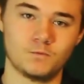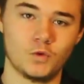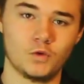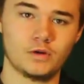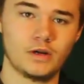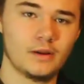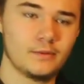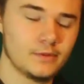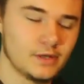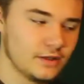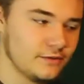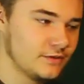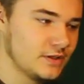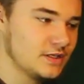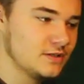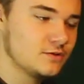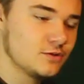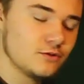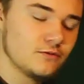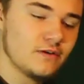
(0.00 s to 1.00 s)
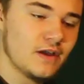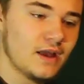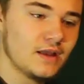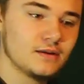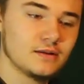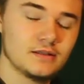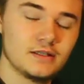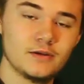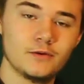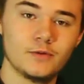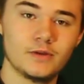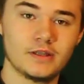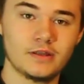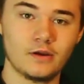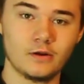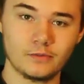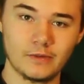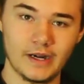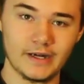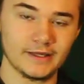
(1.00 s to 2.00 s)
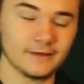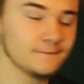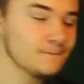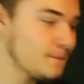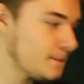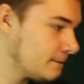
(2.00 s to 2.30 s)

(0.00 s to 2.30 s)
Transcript: or how many of these you've had to deal with already,